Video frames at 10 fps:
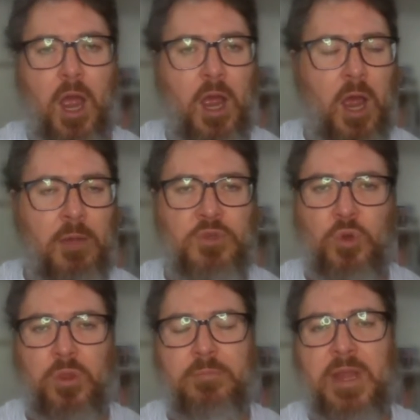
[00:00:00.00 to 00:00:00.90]
I'm
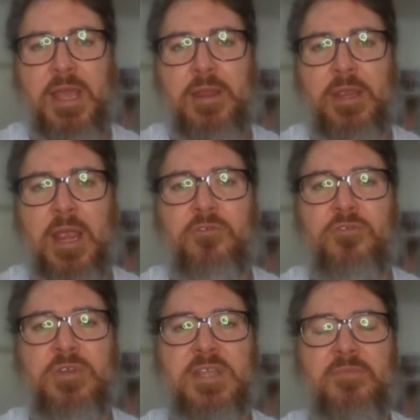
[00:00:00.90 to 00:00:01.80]
sure that many other
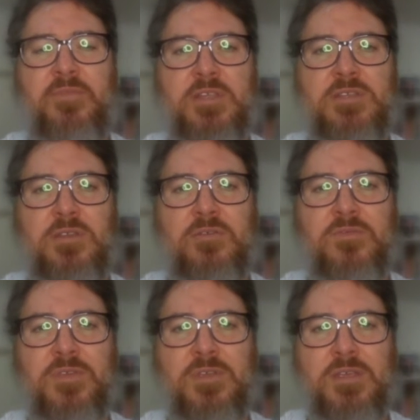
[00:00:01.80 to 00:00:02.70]
countries have this sort
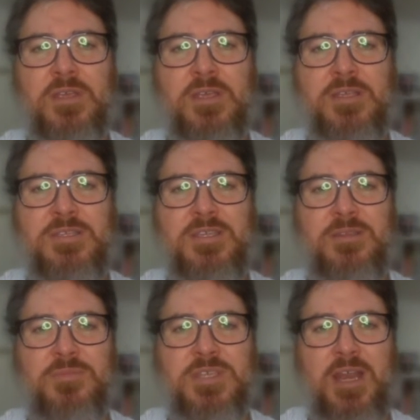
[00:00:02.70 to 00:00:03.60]
of
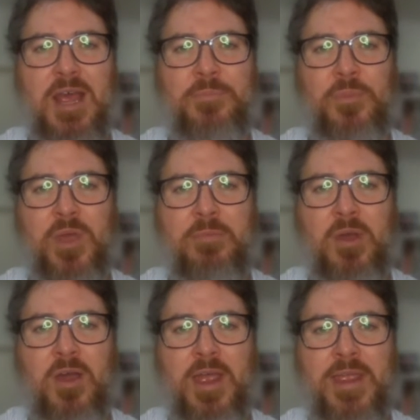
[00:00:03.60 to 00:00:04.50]
system set up
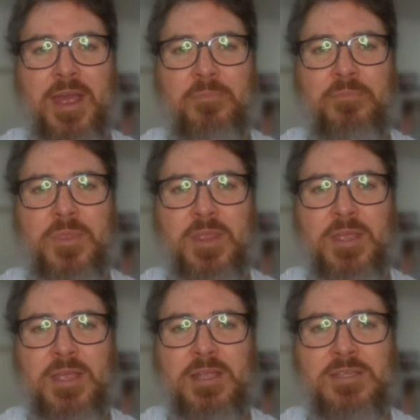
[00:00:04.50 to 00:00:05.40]
whereby
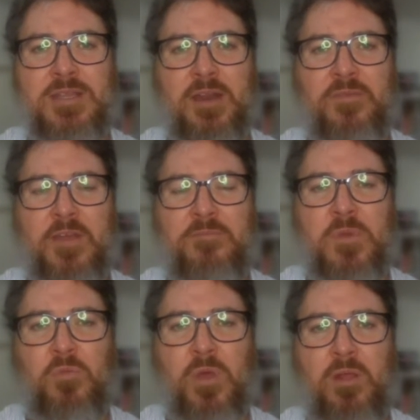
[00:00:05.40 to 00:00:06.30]
instead of
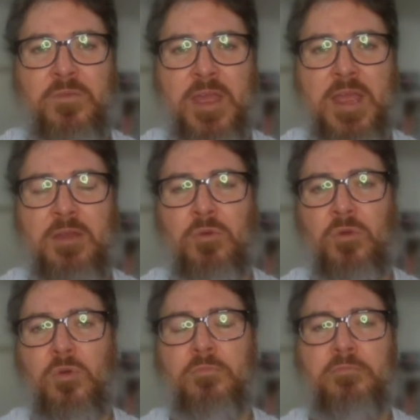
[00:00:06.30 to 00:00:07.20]
government welfare
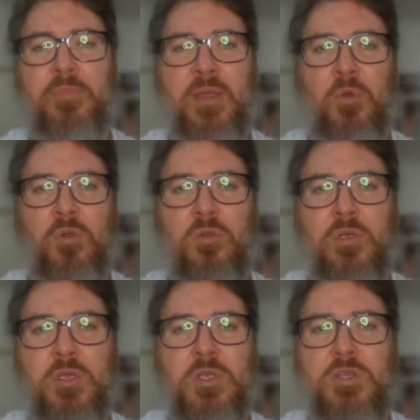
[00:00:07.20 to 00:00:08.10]
or people
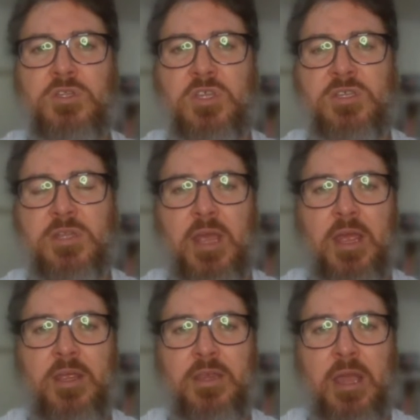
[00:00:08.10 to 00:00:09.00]
just
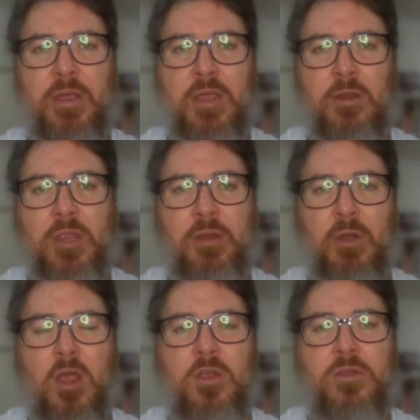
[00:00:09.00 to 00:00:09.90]
going it on their
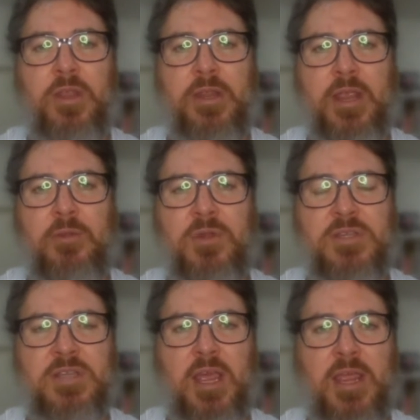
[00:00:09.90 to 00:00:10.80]
own, that there
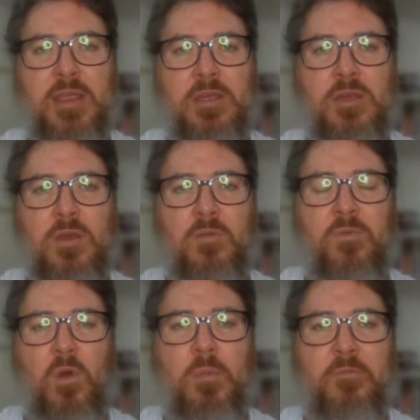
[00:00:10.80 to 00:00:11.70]
is a form of